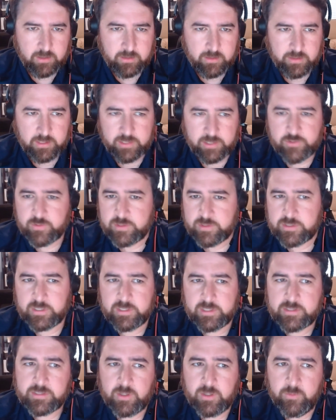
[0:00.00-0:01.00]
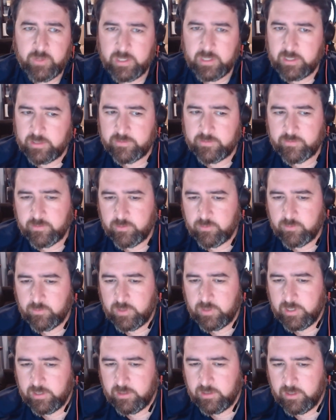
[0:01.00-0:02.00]
the interest gets donated to
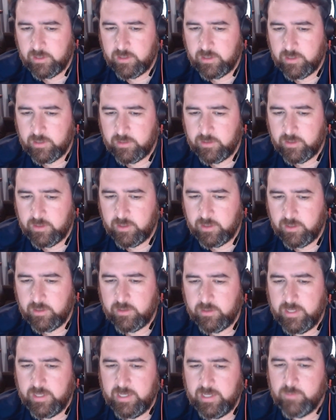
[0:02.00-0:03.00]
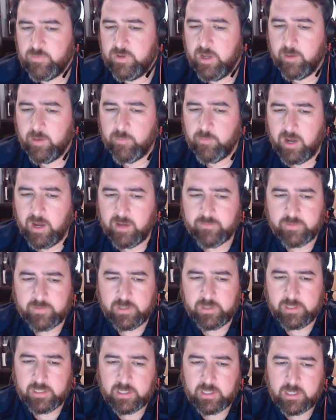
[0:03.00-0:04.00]
a named
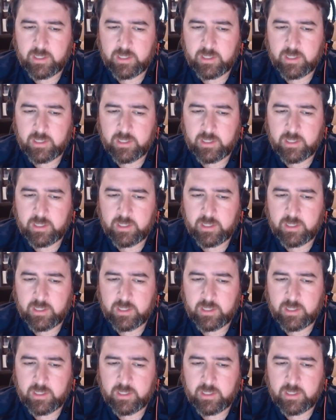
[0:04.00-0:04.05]
nonprofit,